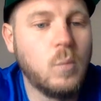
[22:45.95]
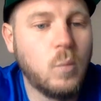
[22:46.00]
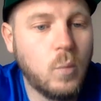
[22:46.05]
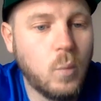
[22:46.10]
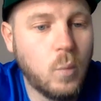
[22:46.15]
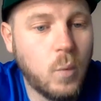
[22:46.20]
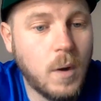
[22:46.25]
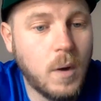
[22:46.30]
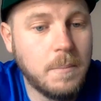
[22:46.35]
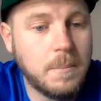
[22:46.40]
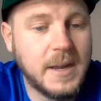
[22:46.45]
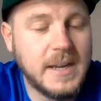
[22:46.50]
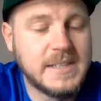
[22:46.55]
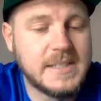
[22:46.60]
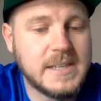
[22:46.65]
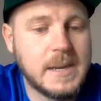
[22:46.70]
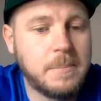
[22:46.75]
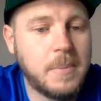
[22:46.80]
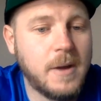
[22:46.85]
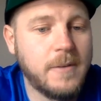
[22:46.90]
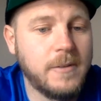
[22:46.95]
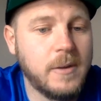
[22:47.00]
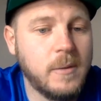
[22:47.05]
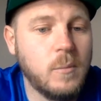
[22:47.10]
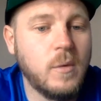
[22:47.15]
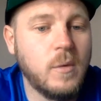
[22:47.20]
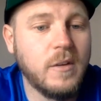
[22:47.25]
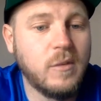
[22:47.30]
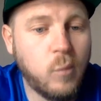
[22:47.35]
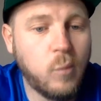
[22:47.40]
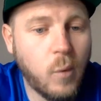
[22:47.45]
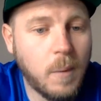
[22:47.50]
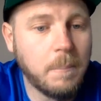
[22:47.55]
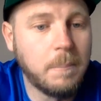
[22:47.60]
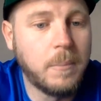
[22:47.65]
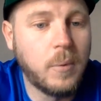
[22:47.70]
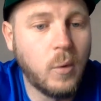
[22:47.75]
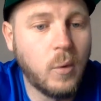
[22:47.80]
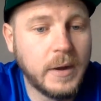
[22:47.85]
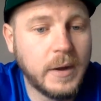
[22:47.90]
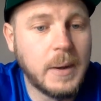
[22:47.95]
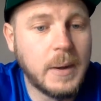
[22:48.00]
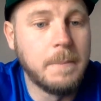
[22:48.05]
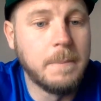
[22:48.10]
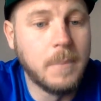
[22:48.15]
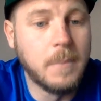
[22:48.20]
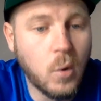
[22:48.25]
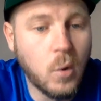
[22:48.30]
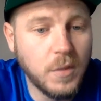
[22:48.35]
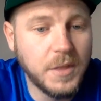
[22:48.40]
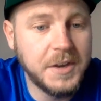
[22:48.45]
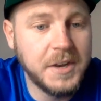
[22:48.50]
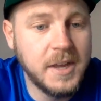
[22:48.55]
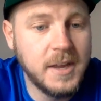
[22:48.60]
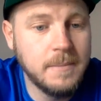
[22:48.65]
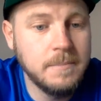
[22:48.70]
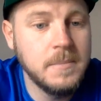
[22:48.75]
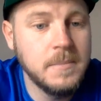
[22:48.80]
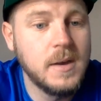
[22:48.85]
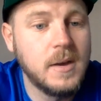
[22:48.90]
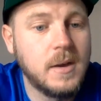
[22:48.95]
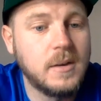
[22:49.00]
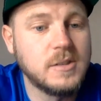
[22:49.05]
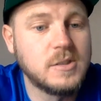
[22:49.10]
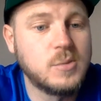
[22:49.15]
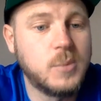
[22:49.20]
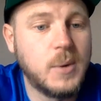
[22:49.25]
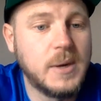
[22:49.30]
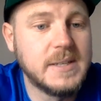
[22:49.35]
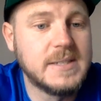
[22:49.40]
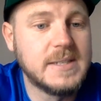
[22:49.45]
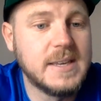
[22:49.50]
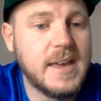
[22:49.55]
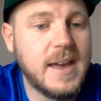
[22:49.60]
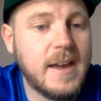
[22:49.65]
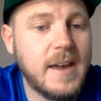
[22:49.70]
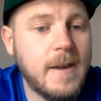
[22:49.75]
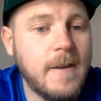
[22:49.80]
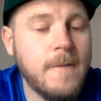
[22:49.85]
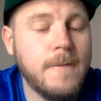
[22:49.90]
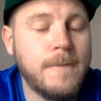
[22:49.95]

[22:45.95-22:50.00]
one place above him with 1 point more than him on 28.